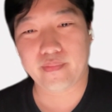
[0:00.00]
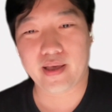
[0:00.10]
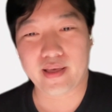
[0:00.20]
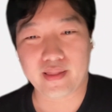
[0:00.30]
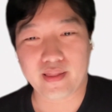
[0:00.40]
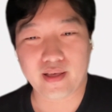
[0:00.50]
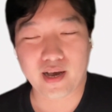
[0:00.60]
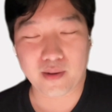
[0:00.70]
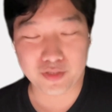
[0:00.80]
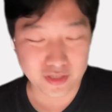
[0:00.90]
and
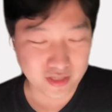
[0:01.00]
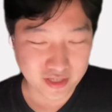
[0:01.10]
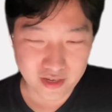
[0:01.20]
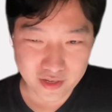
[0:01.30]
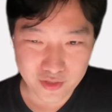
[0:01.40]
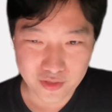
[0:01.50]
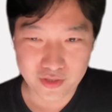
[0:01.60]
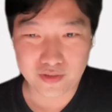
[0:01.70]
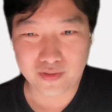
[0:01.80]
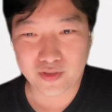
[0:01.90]
I'm just designer,
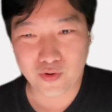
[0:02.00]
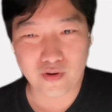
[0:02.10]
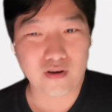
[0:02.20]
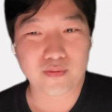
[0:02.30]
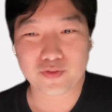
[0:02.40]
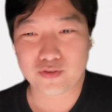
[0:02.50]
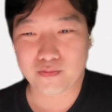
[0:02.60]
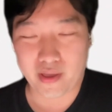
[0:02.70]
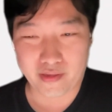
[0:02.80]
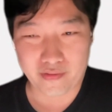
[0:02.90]
who love to
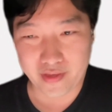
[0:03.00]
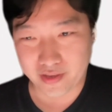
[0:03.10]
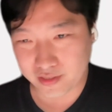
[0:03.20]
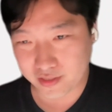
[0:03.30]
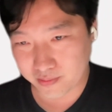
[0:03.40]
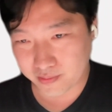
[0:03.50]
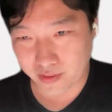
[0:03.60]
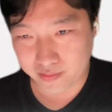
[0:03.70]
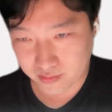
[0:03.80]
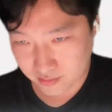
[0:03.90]
making things.
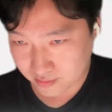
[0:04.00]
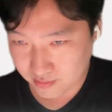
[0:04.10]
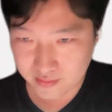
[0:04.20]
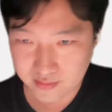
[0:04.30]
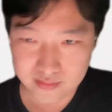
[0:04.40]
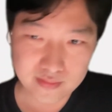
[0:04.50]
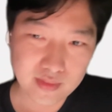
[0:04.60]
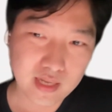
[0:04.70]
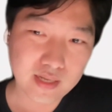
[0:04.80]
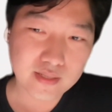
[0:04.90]
But
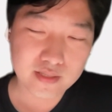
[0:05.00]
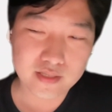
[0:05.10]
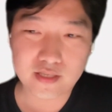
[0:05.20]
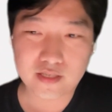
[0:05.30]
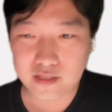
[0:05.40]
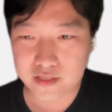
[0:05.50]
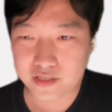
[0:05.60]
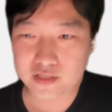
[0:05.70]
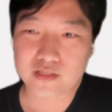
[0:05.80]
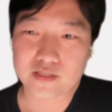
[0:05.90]
this
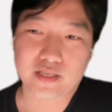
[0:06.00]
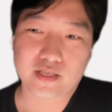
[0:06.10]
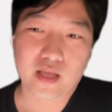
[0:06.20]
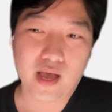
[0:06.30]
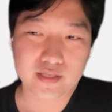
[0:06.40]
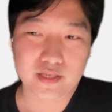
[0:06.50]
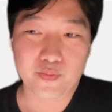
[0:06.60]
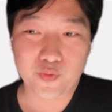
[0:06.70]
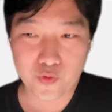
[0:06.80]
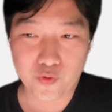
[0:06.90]
consistency has
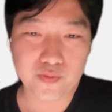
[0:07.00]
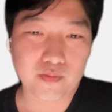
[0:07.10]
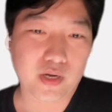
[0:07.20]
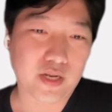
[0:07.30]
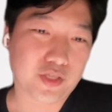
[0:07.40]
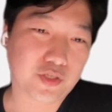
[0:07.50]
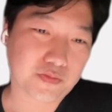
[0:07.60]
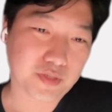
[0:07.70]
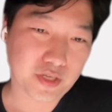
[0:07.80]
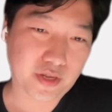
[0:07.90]
improved my
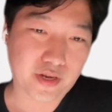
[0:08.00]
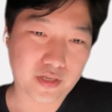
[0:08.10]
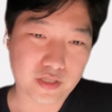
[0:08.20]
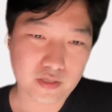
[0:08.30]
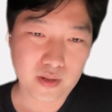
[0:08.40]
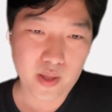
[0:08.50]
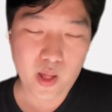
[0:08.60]
leadership skills